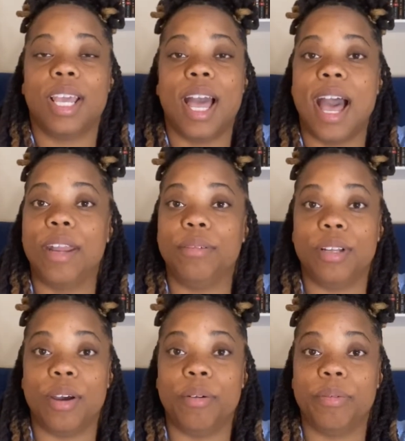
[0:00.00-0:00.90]
I don't
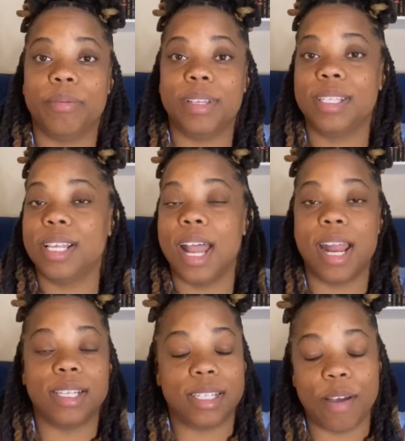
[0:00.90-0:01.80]
know. It's a lot
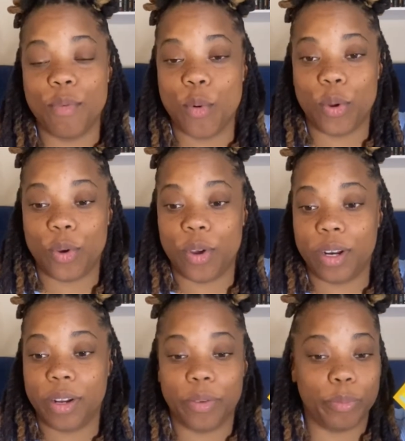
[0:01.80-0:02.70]
of stuff going
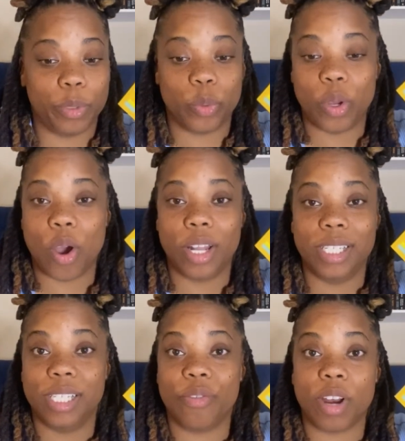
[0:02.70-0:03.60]
on between all
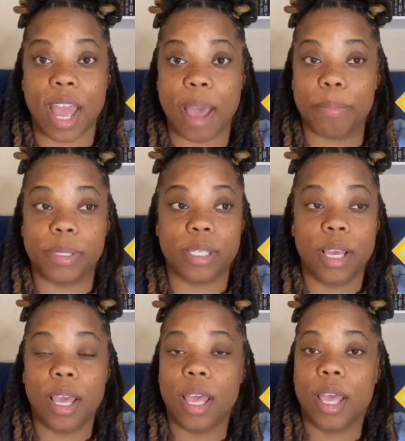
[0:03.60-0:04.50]
these different apps.
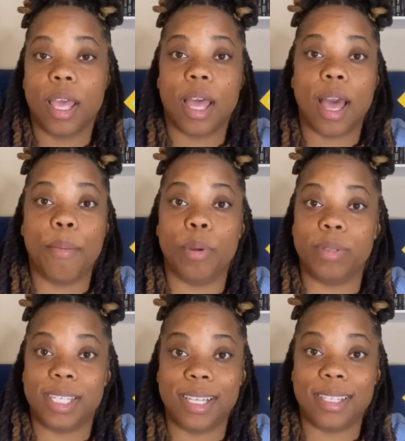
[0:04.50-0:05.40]
I'm on
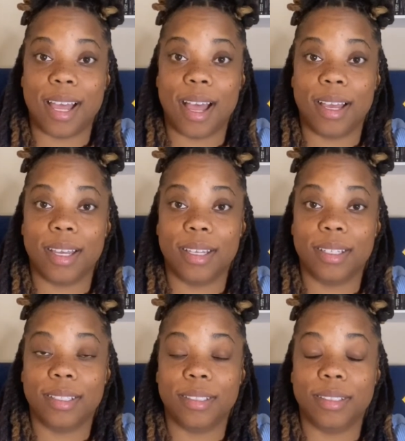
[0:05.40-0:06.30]
TikTok,
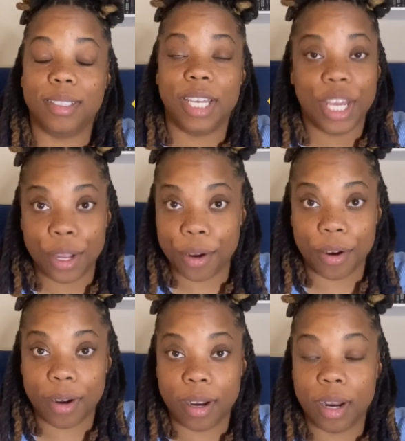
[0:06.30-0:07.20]

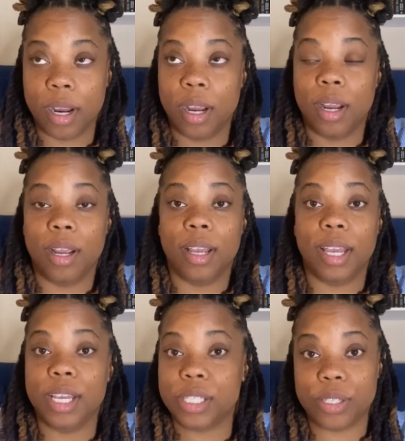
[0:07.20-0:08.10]
here,
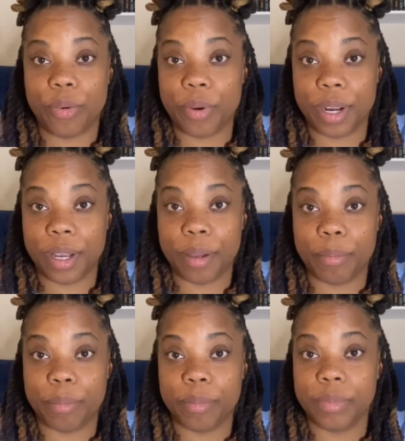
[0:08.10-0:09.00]

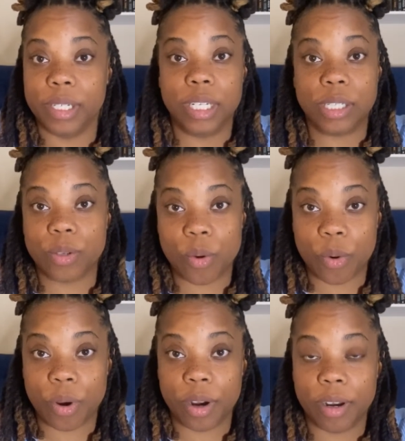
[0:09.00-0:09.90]
Instagram,
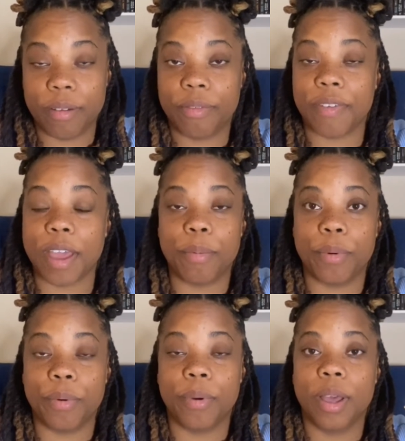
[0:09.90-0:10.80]
Discord, Fable.